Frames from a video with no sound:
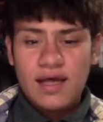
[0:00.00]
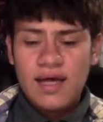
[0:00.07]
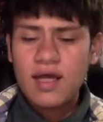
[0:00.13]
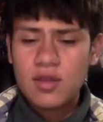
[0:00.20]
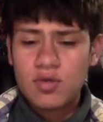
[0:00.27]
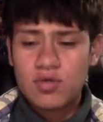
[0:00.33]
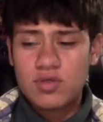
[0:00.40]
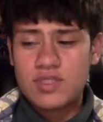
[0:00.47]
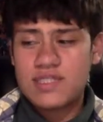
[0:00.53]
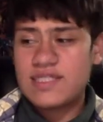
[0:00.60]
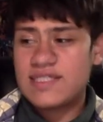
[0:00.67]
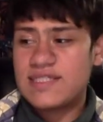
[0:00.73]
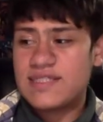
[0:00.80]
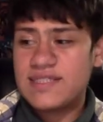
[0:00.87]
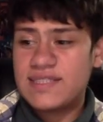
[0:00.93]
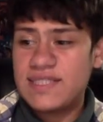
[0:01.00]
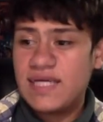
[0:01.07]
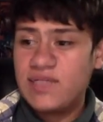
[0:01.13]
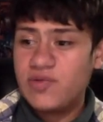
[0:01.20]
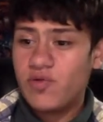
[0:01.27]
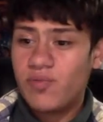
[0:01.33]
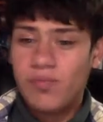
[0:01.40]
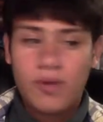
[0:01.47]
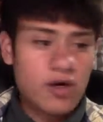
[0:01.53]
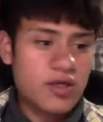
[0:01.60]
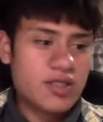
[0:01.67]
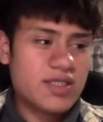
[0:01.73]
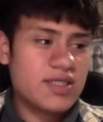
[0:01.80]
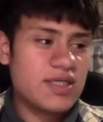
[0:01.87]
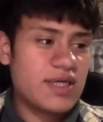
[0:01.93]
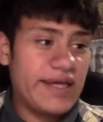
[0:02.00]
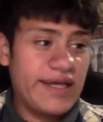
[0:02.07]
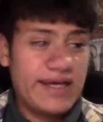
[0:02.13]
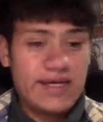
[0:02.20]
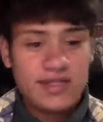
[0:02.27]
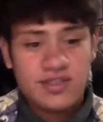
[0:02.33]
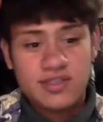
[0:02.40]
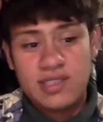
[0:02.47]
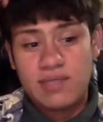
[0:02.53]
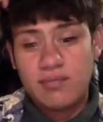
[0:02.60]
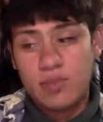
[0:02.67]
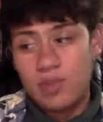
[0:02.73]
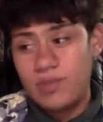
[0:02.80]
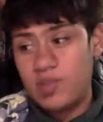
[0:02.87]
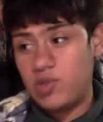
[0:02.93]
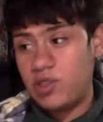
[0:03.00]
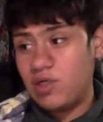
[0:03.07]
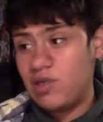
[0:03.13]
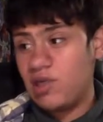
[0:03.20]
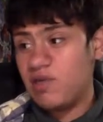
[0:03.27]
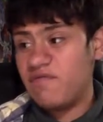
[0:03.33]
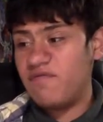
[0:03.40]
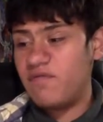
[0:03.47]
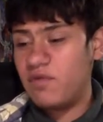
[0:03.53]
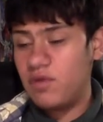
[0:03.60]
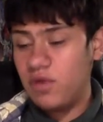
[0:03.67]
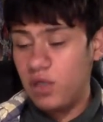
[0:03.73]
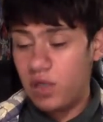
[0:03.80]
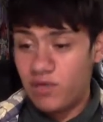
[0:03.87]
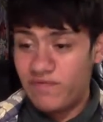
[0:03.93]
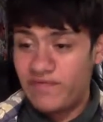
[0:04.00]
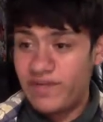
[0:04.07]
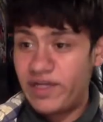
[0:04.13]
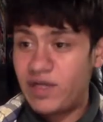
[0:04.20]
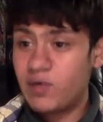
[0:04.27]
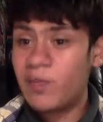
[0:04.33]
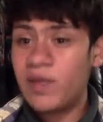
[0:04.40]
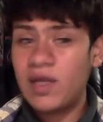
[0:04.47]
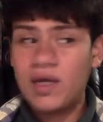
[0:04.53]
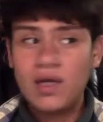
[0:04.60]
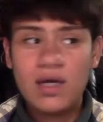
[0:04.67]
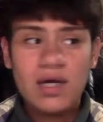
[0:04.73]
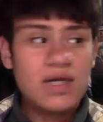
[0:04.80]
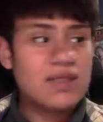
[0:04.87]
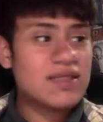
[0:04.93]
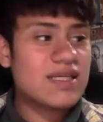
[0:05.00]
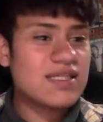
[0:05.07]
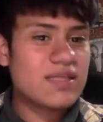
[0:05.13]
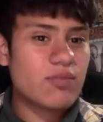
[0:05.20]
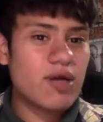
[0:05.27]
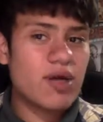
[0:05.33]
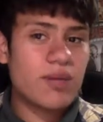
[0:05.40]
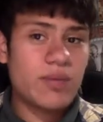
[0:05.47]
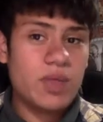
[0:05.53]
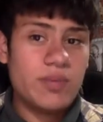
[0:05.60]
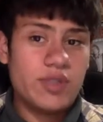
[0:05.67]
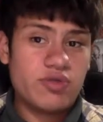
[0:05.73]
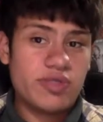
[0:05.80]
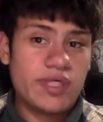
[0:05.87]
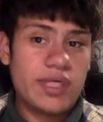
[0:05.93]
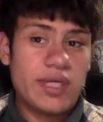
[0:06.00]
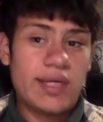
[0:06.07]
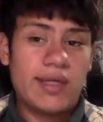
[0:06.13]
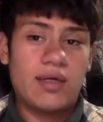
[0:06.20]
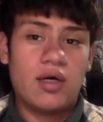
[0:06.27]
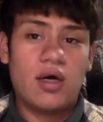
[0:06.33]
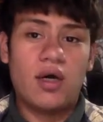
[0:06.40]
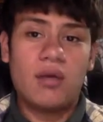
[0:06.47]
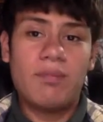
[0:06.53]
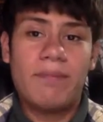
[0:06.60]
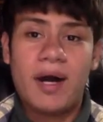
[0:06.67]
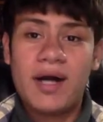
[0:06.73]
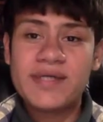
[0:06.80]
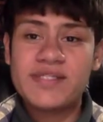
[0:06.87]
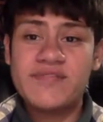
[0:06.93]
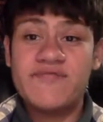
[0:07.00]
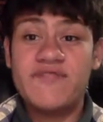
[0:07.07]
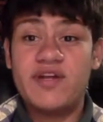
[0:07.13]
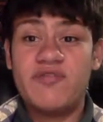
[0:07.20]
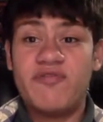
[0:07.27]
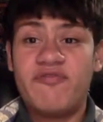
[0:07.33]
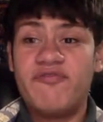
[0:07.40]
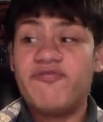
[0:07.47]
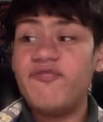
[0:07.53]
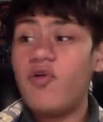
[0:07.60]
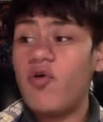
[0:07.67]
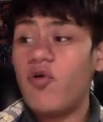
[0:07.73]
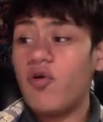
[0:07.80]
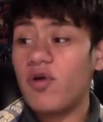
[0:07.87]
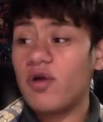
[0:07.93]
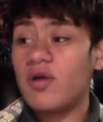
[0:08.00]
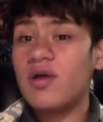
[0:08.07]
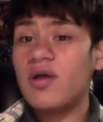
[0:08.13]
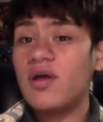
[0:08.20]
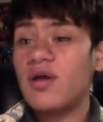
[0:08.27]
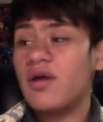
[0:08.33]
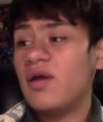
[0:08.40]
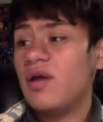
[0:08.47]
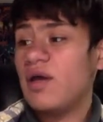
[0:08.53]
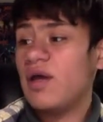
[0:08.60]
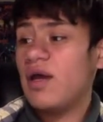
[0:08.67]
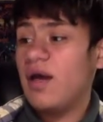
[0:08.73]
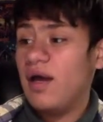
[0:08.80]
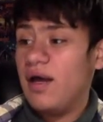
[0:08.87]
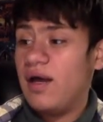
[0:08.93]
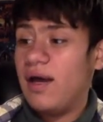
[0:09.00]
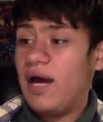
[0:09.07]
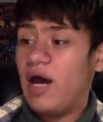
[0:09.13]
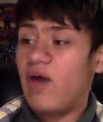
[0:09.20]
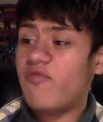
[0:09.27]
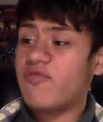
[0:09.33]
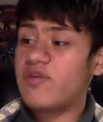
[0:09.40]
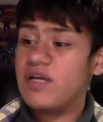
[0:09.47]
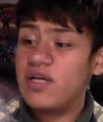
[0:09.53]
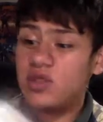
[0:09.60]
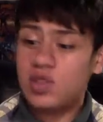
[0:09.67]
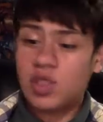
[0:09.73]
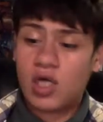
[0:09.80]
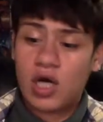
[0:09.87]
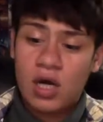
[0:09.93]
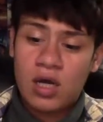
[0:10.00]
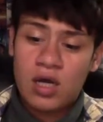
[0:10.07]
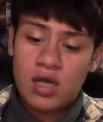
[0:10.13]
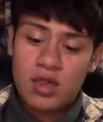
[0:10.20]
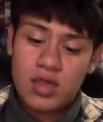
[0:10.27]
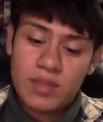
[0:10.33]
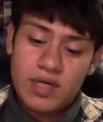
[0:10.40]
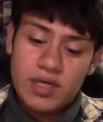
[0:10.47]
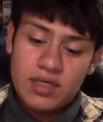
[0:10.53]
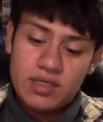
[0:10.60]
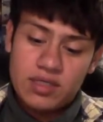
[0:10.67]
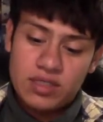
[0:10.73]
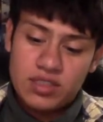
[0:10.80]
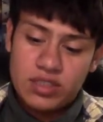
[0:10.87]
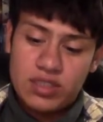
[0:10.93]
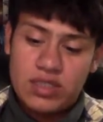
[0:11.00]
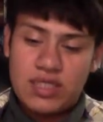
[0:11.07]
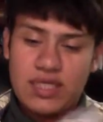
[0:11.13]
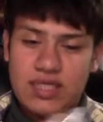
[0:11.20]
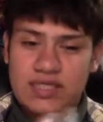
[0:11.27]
Hello, this is Daniel Mart, and today I'm going to be doing another video. This time around, I'm going to be doing an unboxing video for Alfred Hitchcock Limited Edition The